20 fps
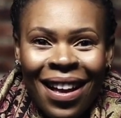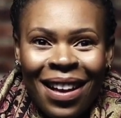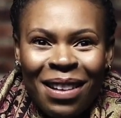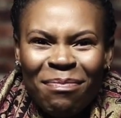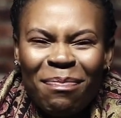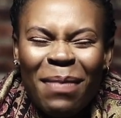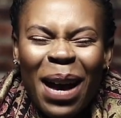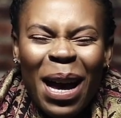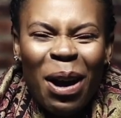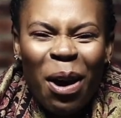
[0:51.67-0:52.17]

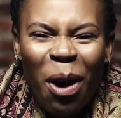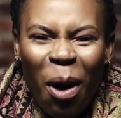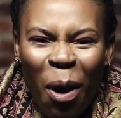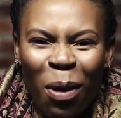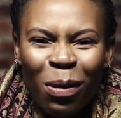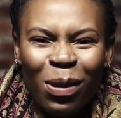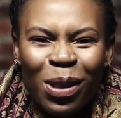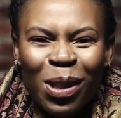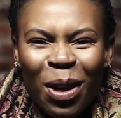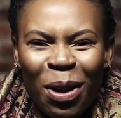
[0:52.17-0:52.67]
my
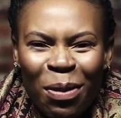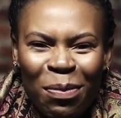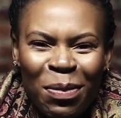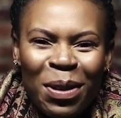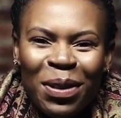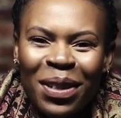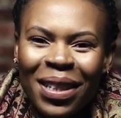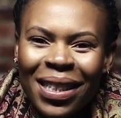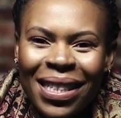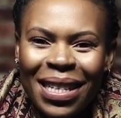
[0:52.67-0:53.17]
old
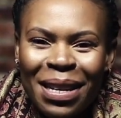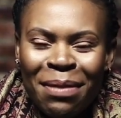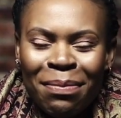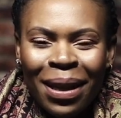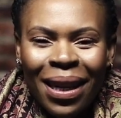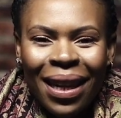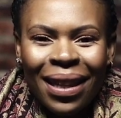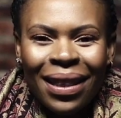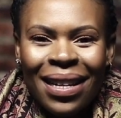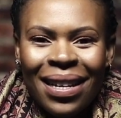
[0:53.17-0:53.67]
community,
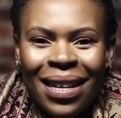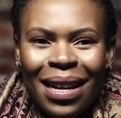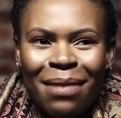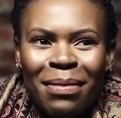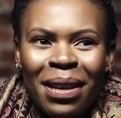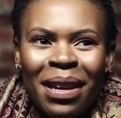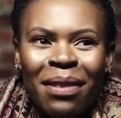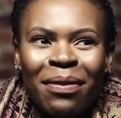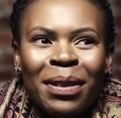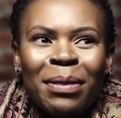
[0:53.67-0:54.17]
but I think I'm
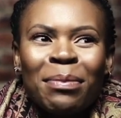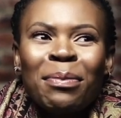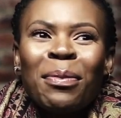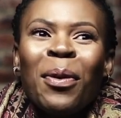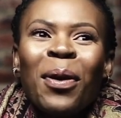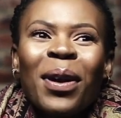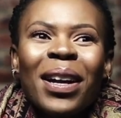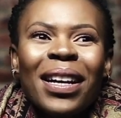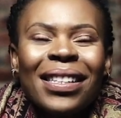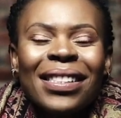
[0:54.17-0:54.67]
even
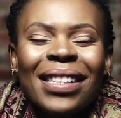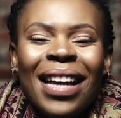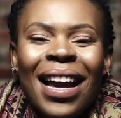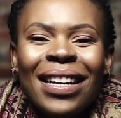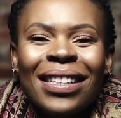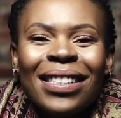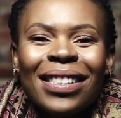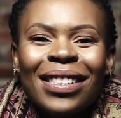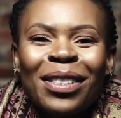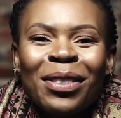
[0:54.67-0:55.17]
more
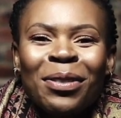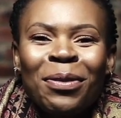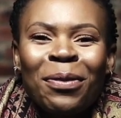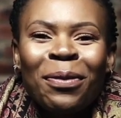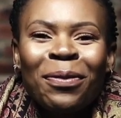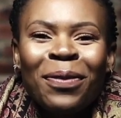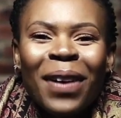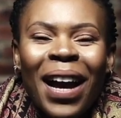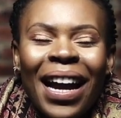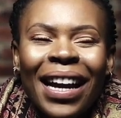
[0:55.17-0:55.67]
excited to
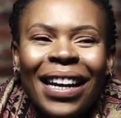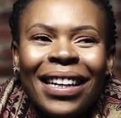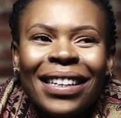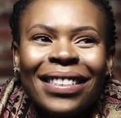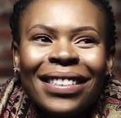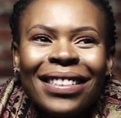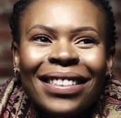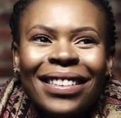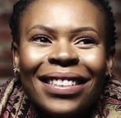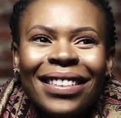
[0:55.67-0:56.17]

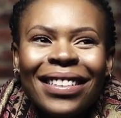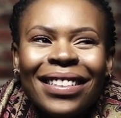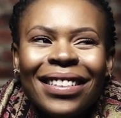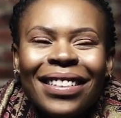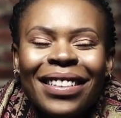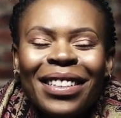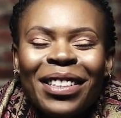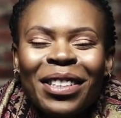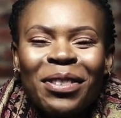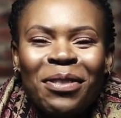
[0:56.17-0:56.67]
find
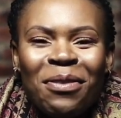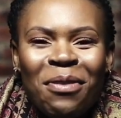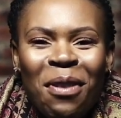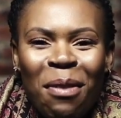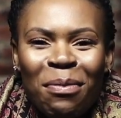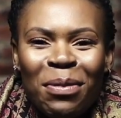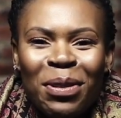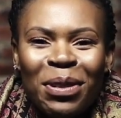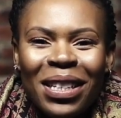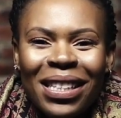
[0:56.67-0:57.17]
a new
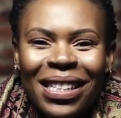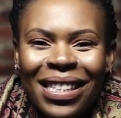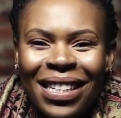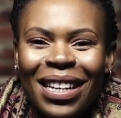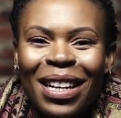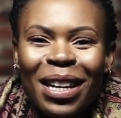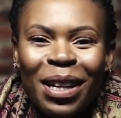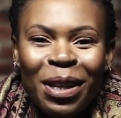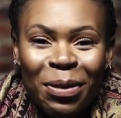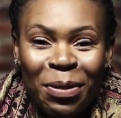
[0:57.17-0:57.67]
community,
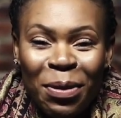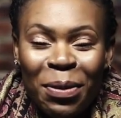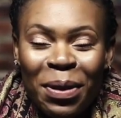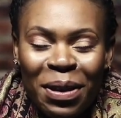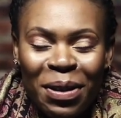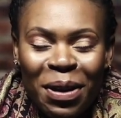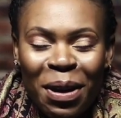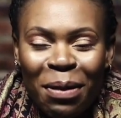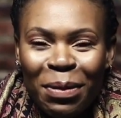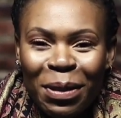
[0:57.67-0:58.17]
a
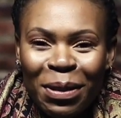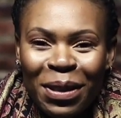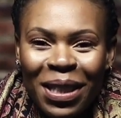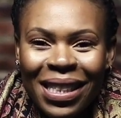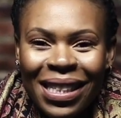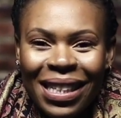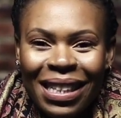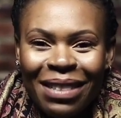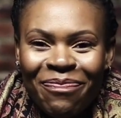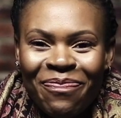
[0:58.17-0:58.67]
growing
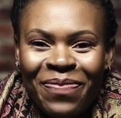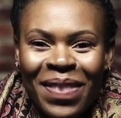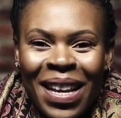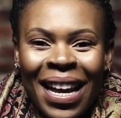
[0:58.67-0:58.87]
community.